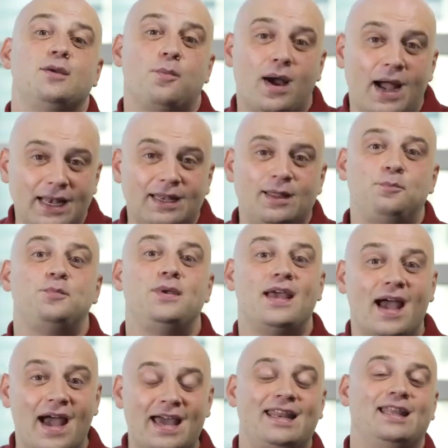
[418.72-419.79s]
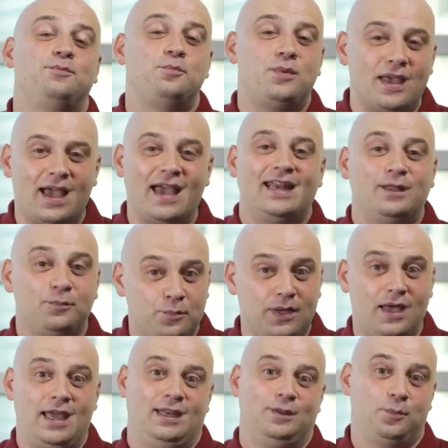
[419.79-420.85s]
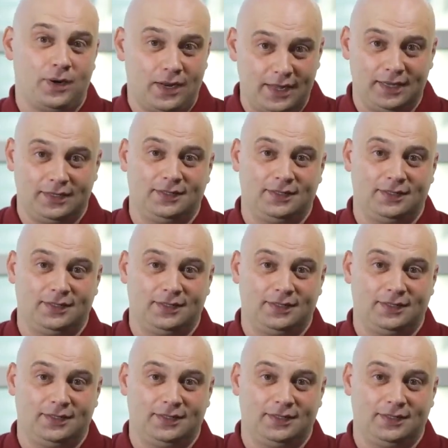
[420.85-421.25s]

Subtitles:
is these 2 models that have become the essence that